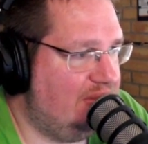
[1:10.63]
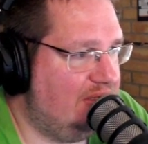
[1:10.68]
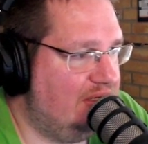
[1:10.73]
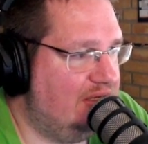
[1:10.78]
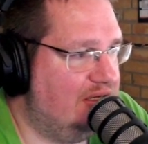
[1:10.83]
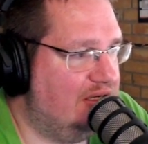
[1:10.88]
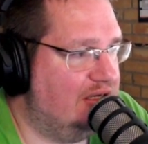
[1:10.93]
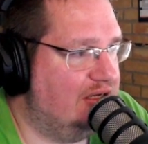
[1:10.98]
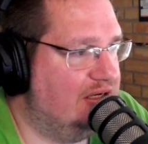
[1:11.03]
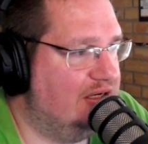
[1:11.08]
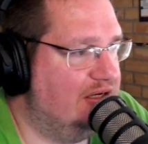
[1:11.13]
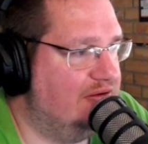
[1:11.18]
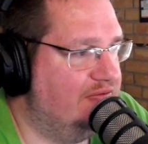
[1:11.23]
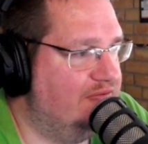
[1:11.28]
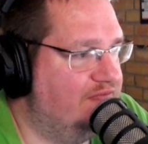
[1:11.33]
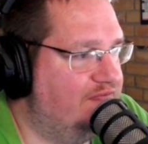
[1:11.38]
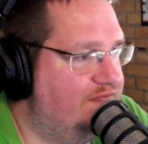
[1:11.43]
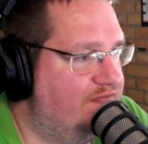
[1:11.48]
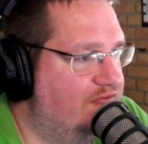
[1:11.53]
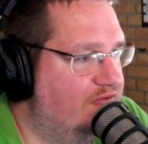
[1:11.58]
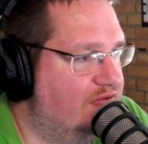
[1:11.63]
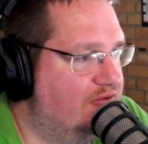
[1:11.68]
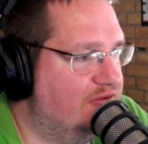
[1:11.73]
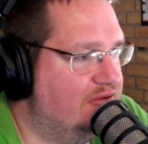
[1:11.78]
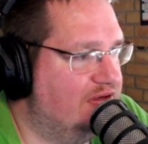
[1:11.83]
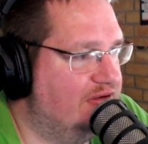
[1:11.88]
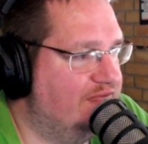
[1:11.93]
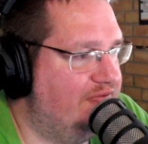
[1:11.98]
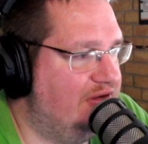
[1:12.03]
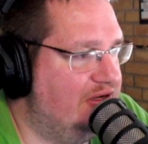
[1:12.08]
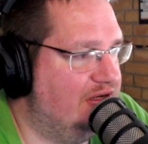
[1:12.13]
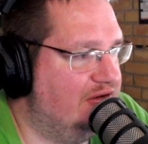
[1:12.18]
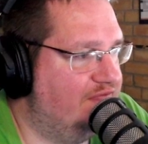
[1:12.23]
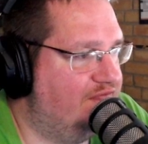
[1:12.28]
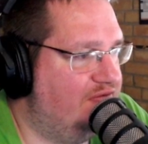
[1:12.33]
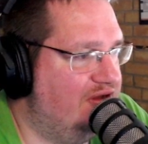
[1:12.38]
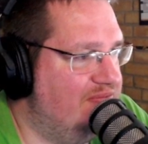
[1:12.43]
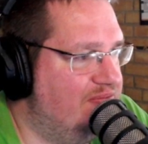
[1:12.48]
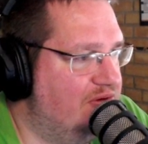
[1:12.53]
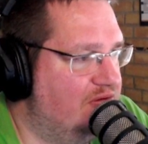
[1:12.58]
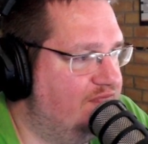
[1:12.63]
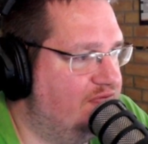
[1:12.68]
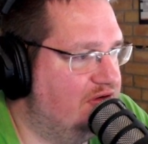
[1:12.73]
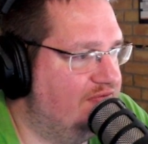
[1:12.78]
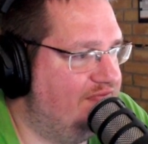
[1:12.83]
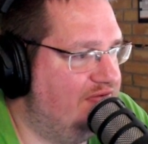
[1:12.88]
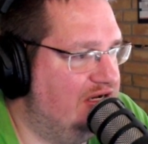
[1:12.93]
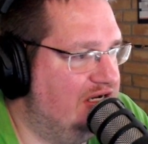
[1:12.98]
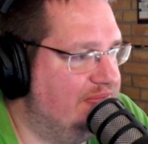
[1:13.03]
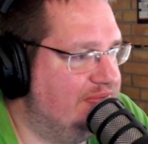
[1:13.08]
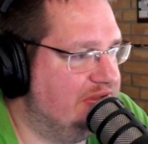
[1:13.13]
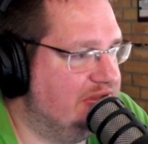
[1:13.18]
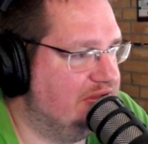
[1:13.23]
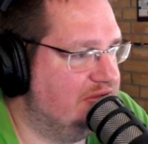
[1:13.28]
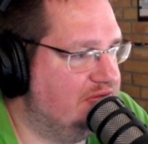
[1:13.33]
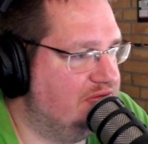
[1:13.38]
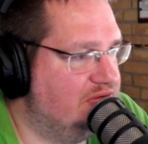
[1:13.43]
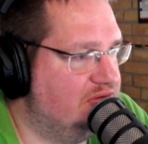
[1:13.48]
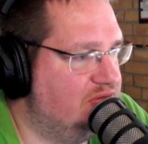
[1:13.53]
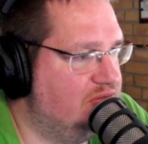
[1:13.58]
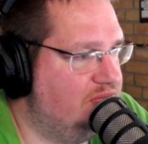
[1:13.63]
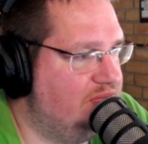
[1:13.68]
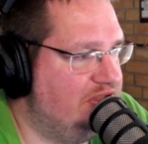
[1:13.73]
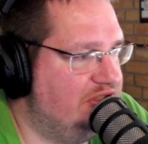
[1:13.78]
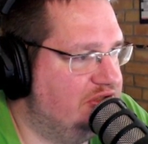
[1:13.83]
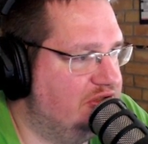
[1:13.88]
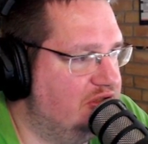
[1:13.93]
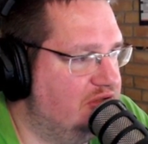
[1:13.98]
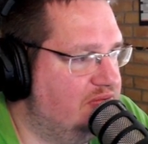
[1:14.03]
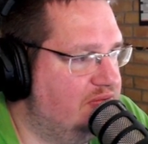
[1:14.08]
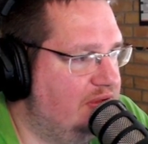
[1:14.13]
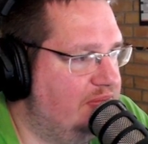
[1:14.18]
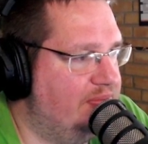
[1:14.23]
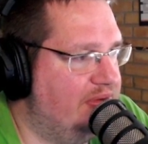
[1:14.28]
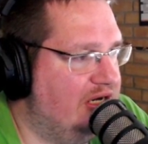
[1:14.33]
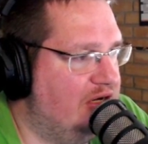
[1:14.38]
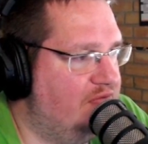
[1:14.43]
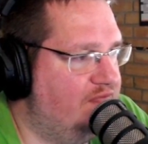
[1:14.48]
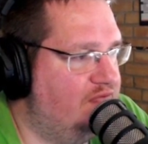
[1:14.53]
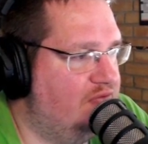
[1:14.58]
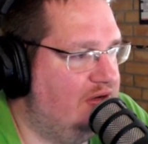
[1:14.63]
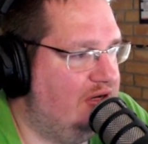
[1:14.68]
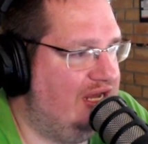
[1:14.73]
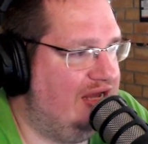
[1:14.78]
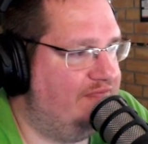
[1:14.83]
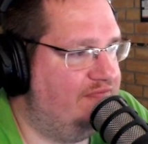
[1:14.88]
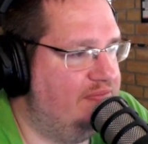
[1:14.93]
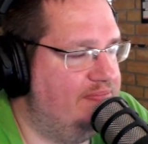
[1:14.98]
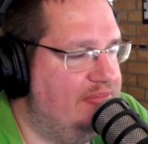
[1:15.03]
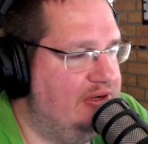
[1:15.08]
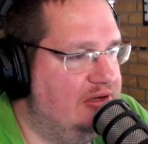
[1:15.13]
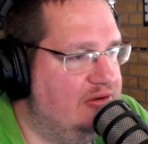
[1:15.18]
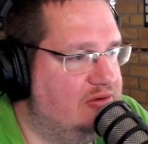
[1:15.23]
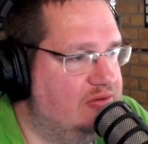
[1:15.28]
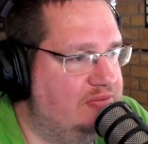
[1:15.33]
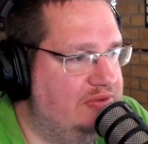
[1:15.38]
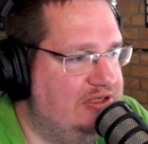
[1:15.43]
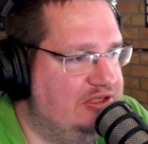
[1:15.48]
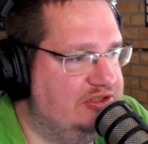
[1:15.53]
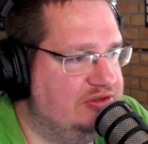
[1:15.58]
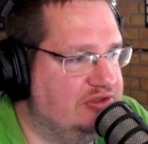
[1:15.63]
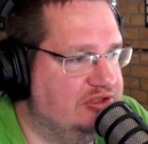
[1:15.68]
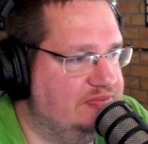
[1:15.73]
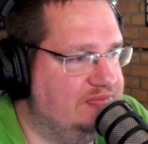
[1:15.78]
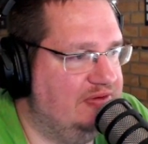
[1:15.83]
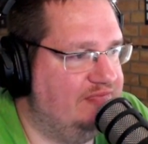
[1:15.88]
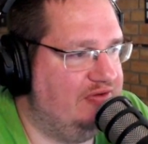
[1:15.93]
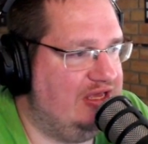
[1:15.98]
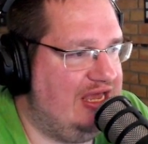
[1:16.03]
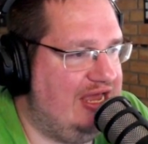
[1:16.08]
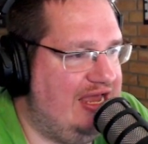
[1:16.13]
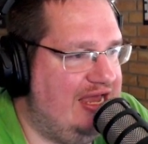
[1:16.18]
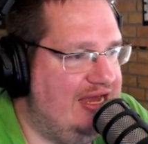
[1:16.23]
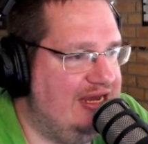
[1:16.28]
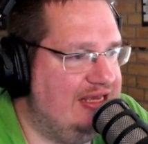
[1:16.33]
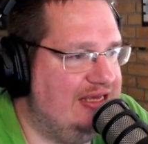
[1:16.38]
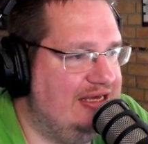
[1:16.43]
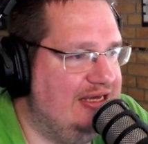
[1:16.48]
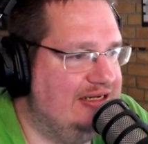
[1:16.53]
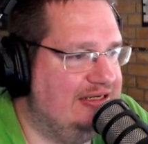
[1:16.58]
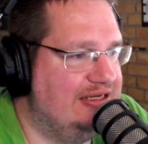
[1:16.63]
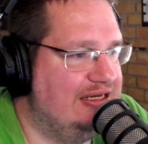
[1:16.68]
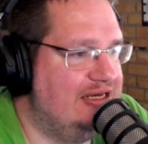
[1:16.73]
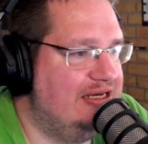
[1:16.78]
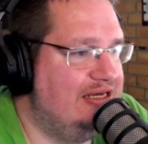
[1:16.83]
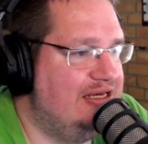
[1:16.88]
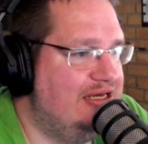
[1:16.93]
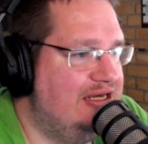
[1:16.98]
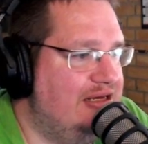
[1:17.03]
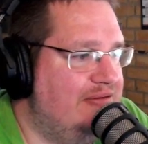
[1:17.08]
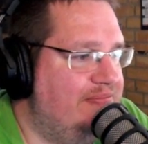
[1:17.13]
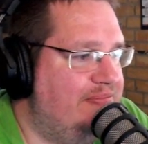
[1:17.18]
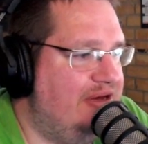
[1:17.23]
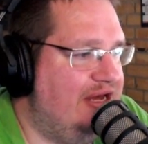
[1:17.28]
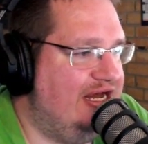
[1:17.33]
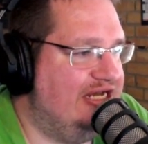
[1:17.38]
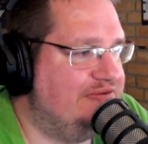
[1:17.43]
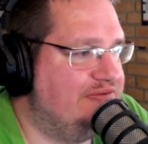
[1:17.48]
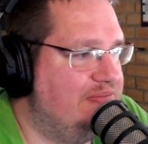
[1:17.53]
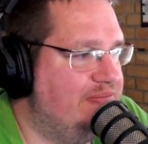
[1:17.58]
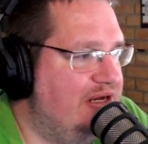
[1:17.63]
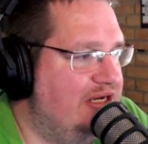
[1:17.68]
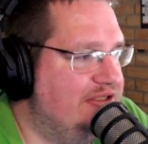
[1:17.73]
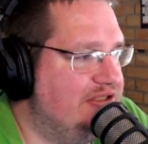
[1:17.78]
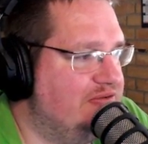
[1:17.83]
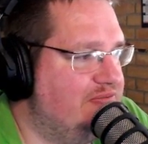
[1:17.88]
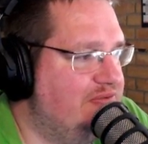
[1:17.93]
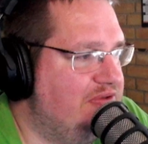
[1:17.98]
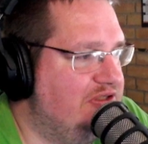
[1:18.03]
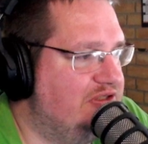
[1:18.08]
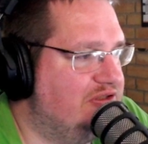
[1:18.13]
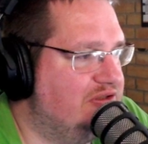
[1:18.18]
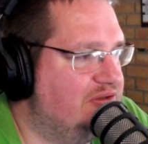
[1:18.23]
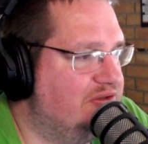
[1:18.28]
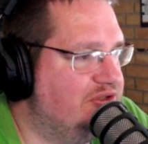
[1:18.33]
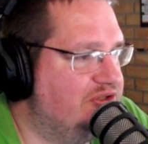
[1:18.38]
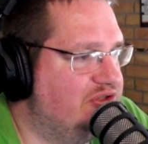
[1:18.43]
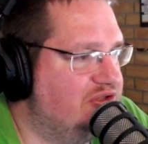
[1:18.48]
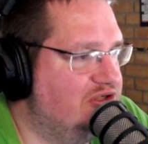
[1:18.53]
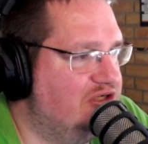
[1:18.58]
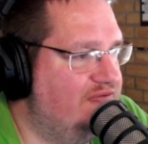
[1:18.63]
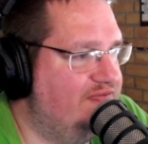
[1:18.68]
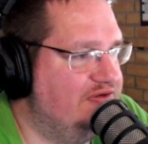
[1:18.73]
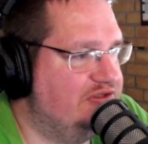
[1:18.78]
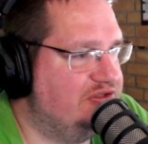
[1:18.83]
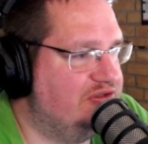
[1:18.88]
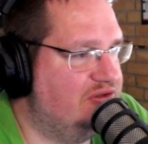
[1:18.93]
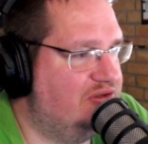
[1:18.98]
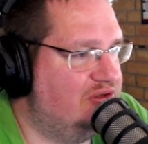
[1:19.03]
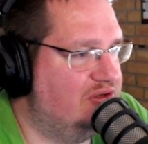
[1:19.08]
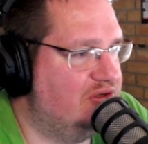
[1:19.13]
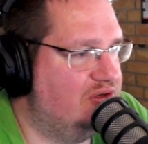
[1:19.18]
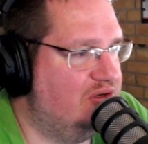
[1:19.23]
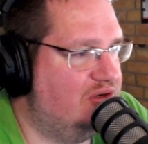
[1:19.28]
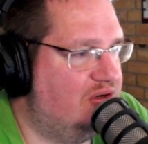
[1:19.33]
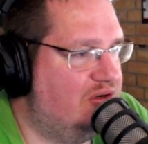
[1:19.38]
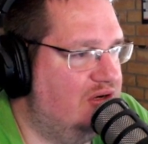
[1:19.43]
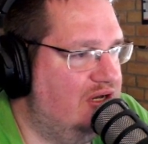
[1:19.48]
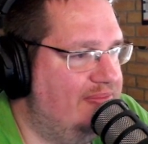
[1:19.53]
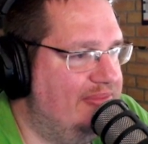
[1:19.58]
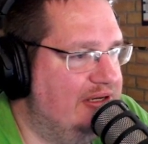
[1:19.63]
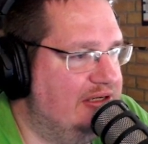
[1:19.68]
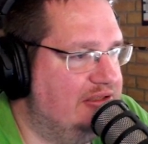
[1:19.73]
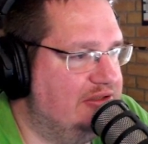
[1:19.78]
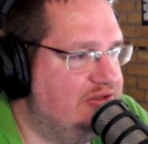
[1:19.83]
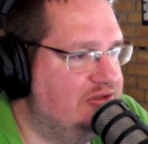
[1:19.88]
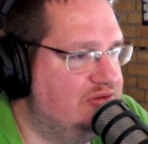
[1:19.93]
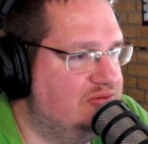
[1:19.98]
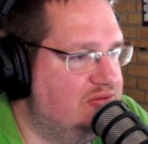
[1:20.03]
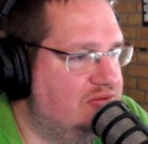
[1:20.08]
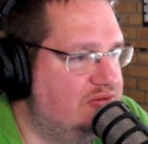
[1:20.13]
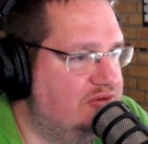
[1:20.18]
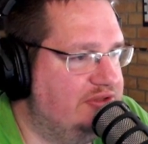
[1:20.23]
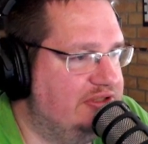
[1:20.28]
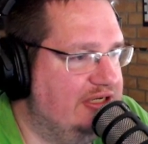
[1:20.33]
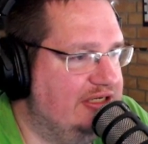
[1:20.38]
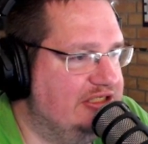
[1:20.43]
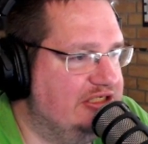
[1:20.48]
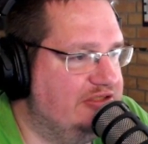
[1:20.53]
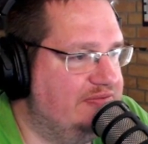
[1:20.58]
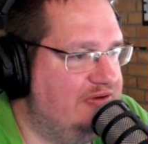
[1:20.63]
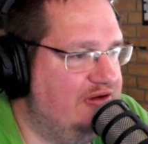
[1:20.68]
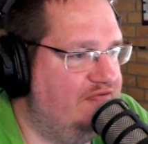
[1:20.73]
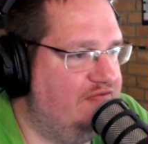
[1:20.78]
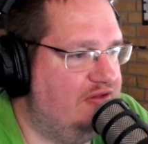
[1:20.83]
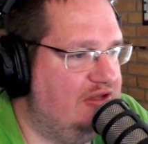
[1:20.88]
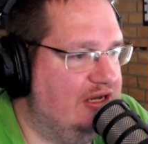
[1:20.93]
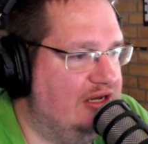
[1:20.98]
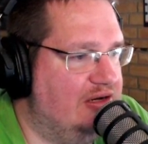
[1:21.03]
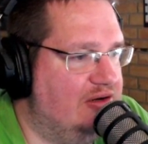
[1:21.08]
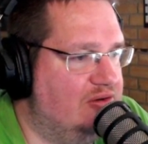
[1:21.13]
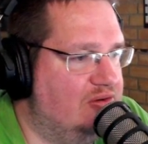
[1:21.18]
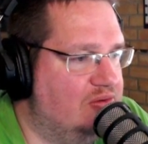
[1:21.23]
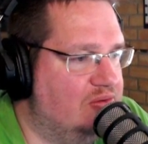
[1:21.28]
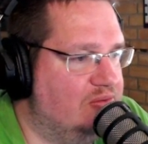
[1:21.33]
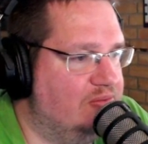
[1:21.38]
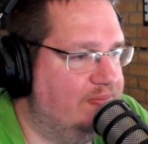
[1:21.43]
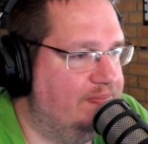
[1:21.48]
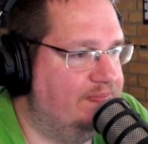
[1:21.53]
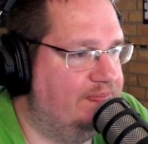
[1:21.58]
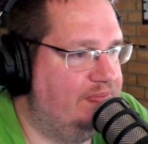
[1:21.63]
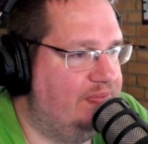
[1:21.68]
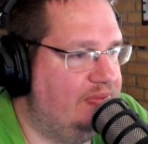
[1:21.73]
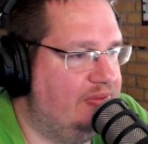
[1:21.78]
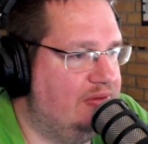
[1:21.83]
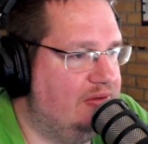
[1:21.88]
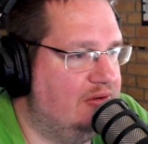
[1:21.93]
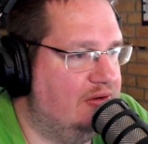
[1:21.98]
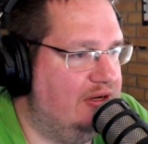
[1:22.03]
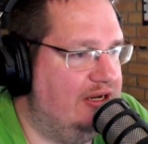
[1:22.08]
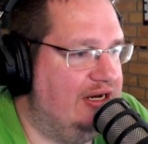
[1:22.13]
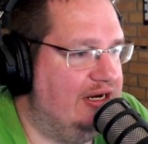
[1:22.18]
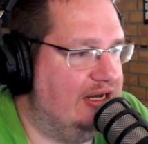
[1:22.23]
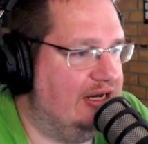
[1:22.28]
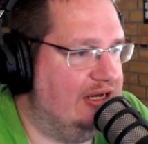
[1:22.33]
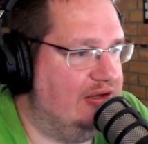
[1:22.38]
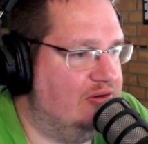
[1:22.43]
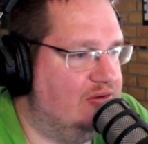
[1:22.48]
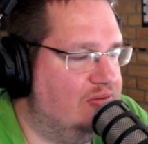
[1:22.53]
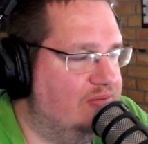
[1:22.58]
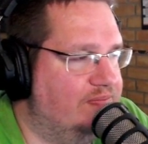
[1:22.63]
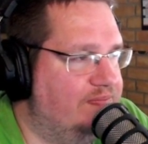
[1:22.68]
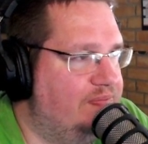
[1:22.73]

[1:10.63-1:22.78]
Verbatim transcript: uh, for the uh, framework for developers to do research, create powerful app for medical research. We have CareKit, Password Management Resource, Service Talk, Core ML Tools, and Swift NO or NIO.